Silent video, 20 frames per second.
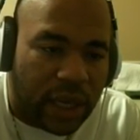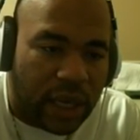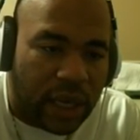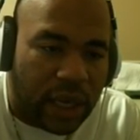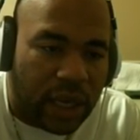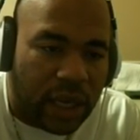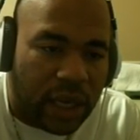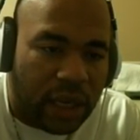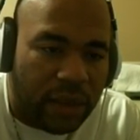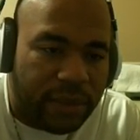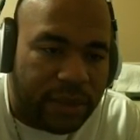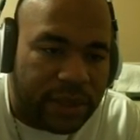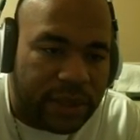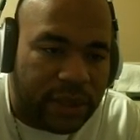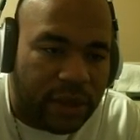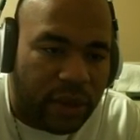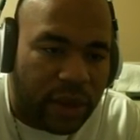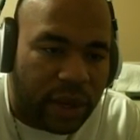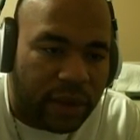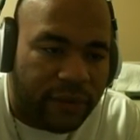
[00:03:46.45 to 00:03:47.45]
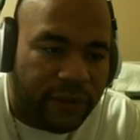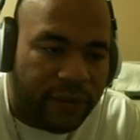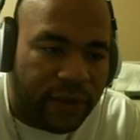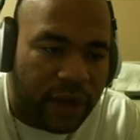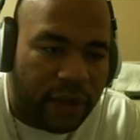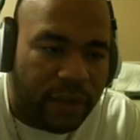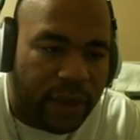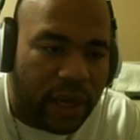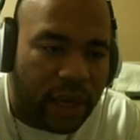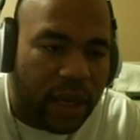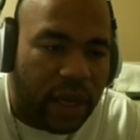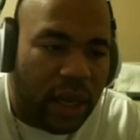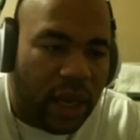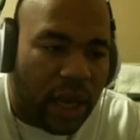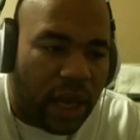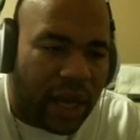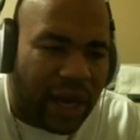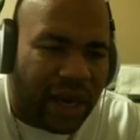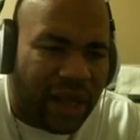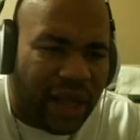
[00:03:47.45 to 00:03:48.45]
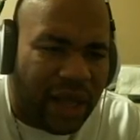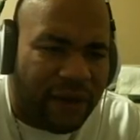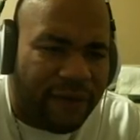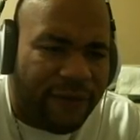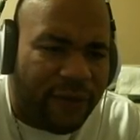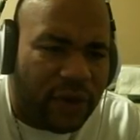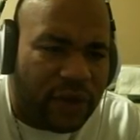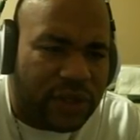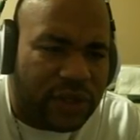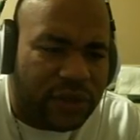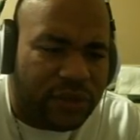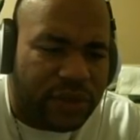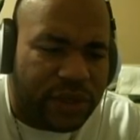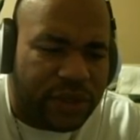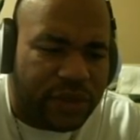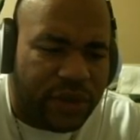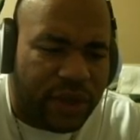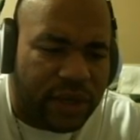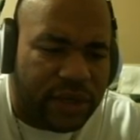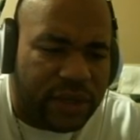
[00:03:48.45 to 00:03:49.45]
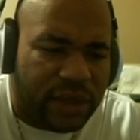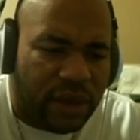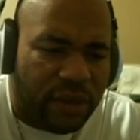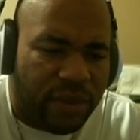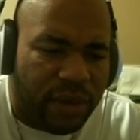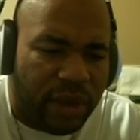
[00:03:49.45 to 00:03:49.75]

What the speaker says: Let me see where I can find them at. I got a lot of focus and restraints.